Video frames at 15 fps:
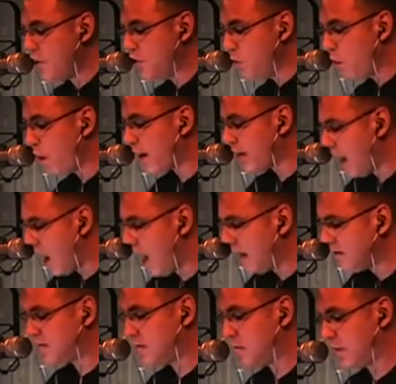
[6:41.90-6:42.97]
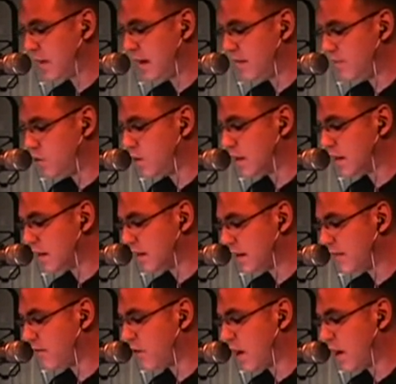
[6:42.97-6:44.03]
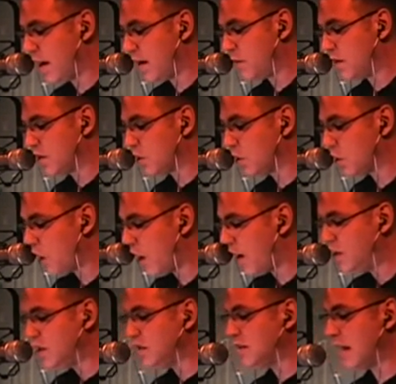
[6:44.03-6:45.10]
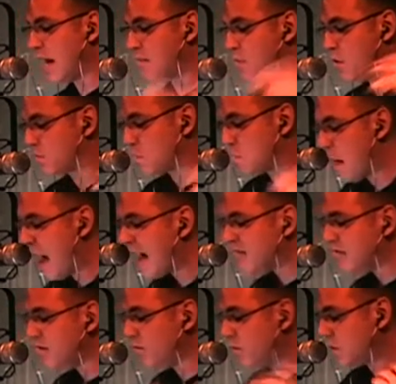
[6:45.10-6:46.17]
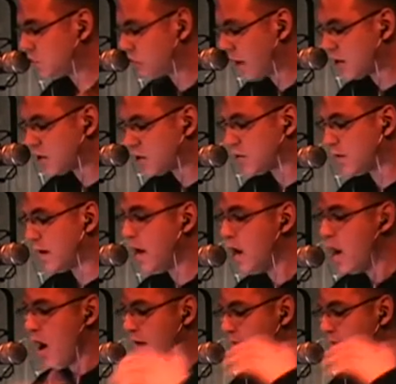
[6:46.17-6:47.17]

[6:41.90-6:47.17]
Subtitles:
And you want us to believe you can deliver on it with the largest and most massive restructuring